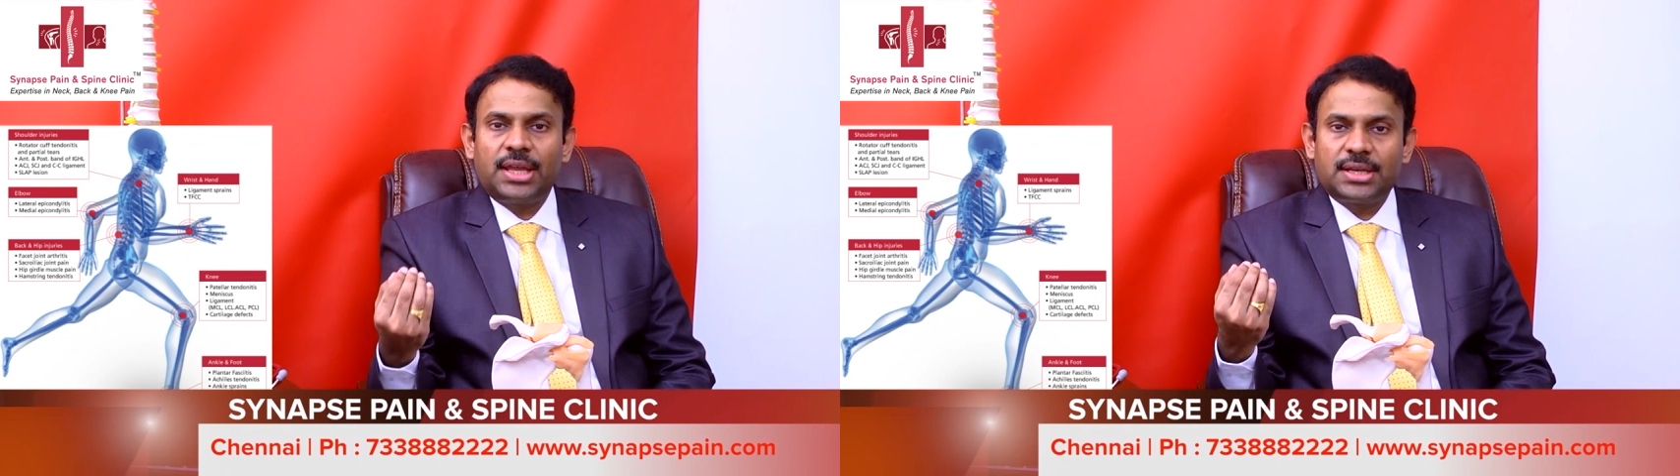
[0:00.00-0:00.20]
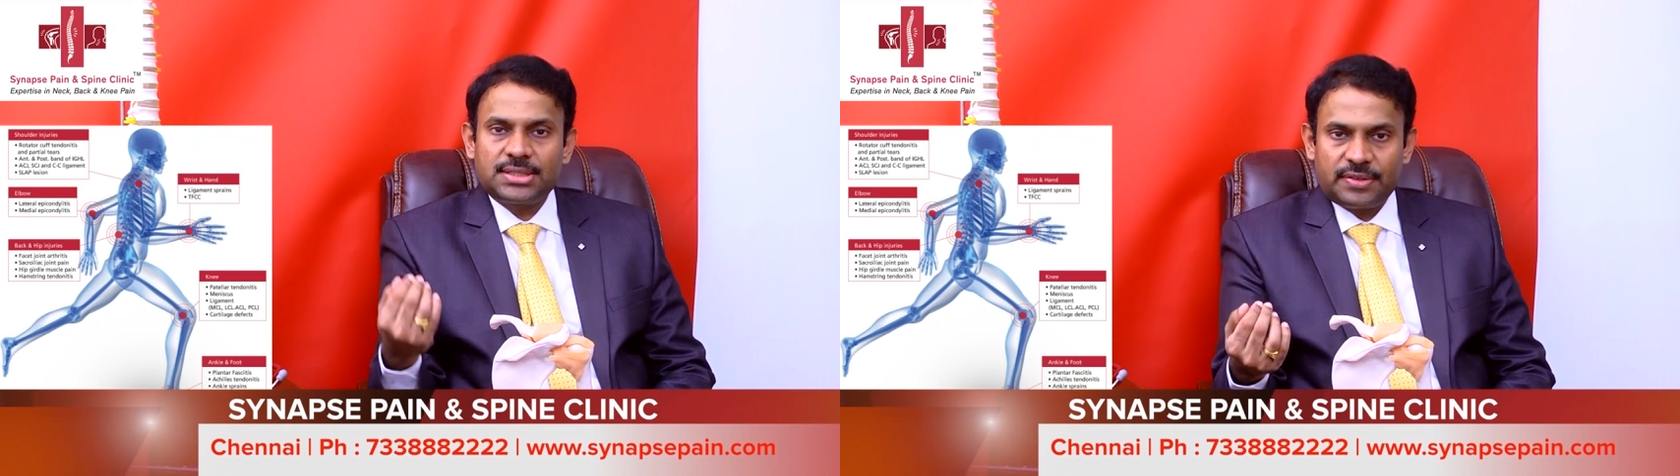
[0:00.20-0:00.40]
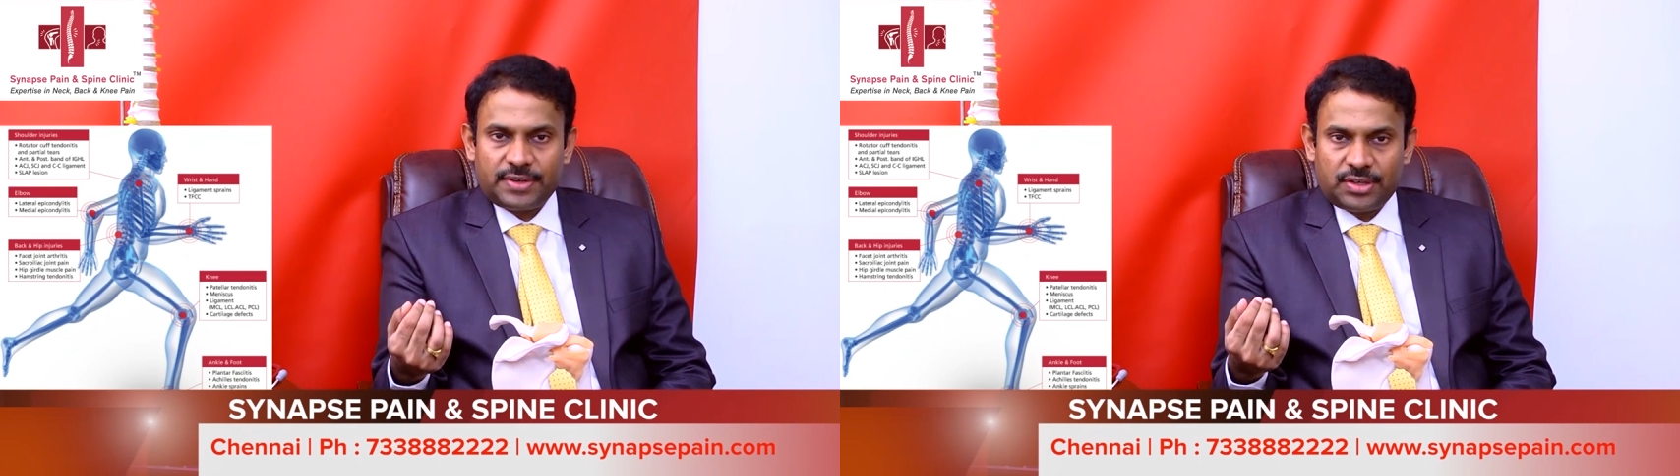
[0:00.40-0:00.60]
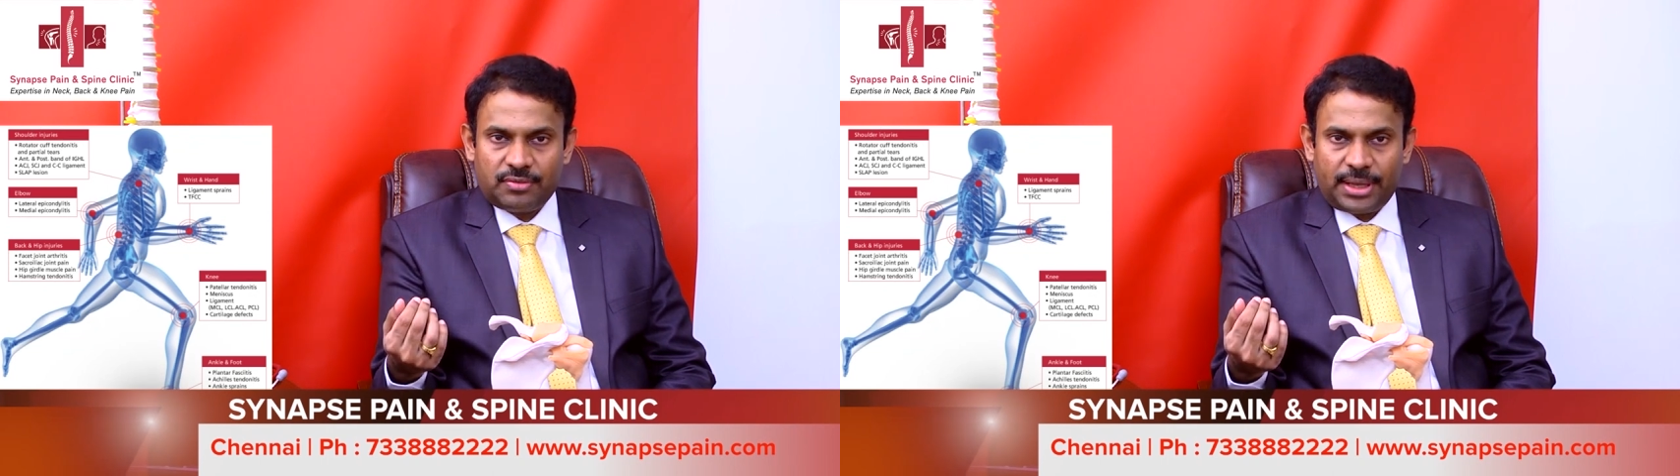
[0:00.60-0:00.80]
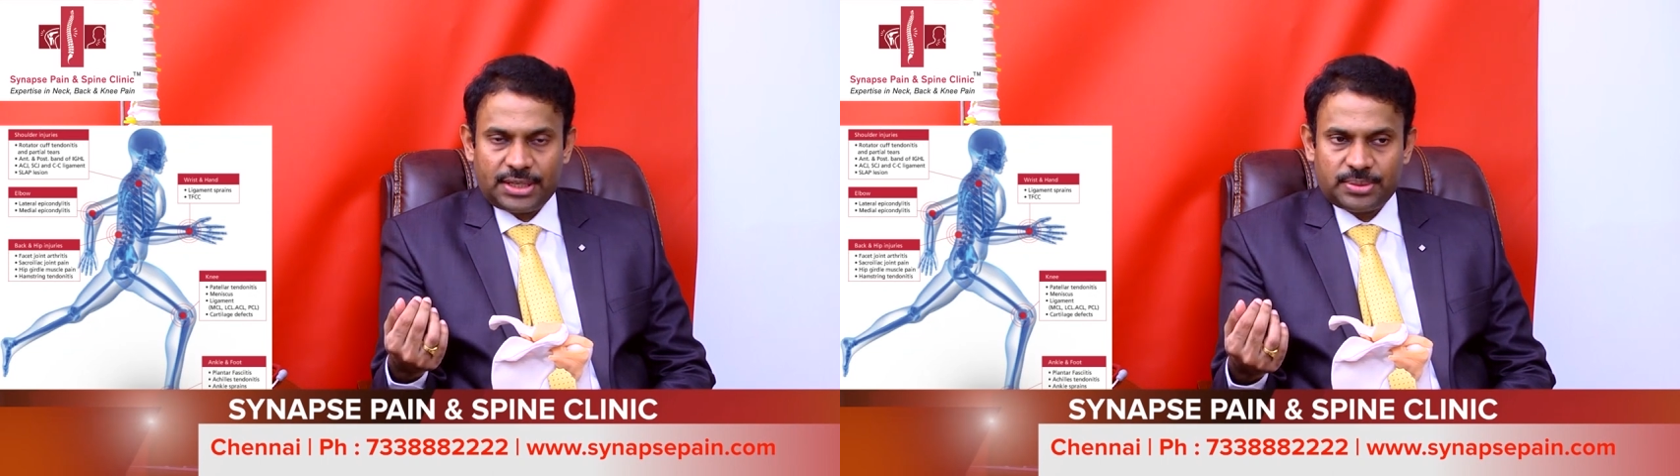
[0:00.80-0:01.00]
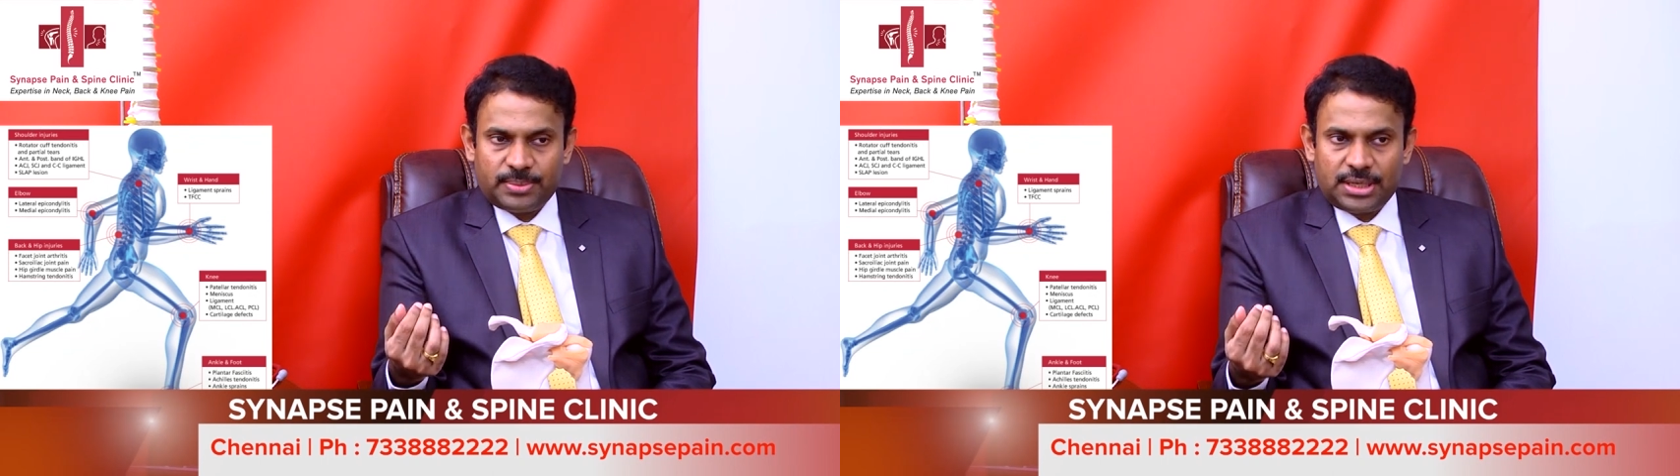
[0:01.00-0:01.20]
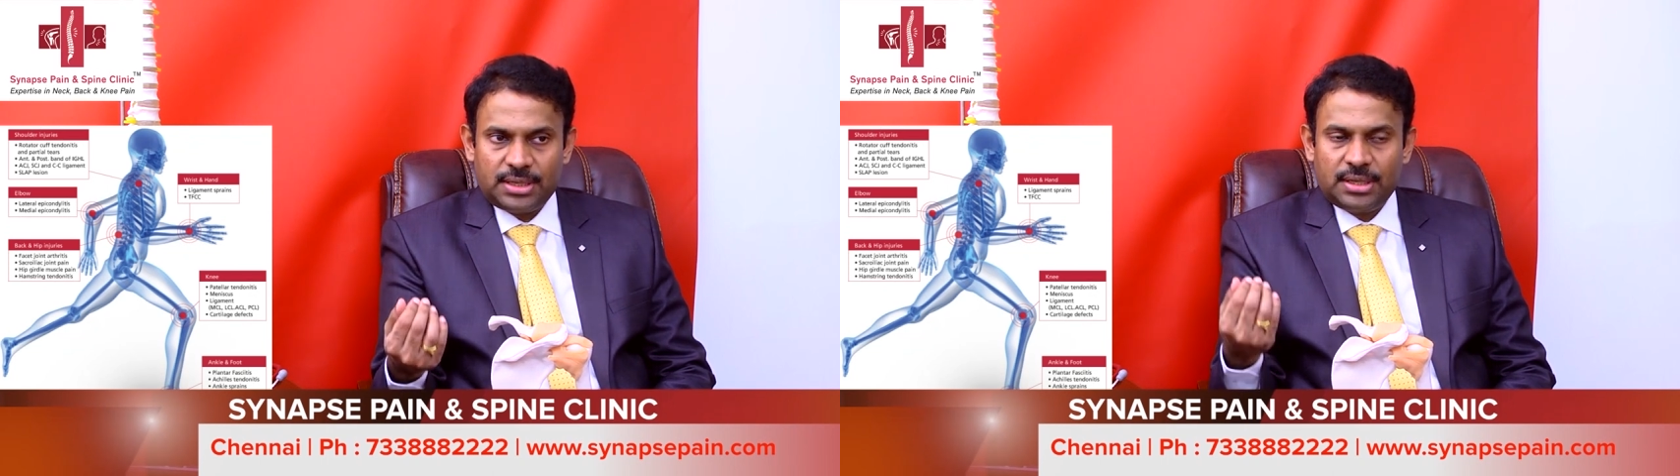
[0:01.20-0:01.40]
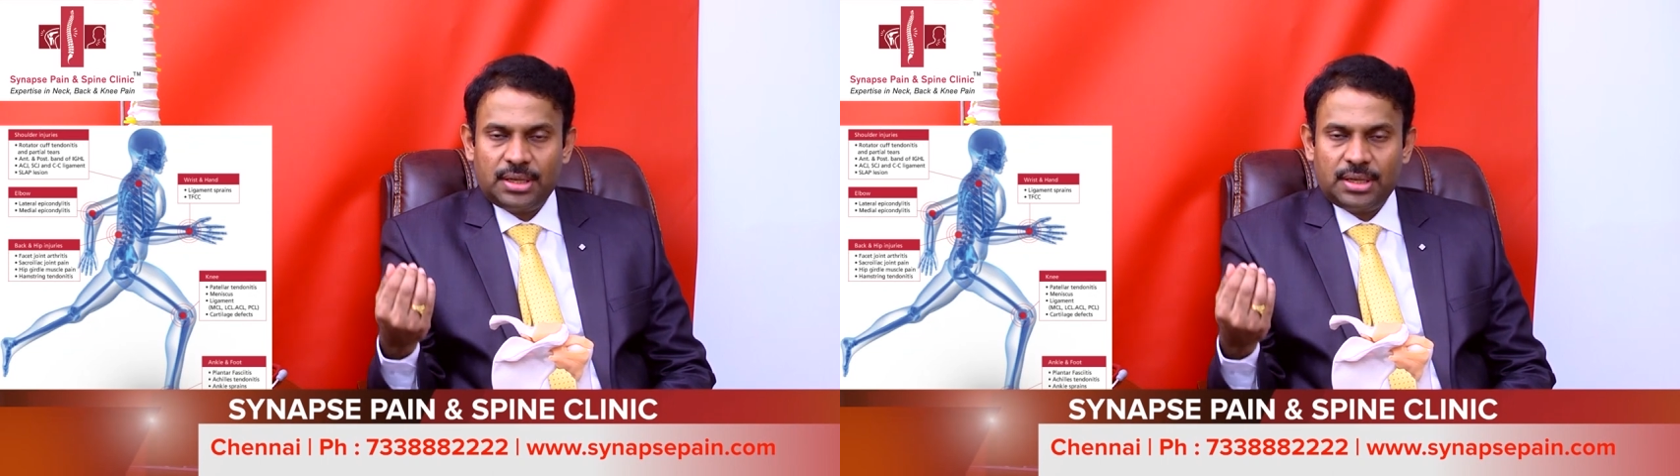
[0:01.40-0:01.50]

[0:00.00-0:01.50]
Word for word: conservative management,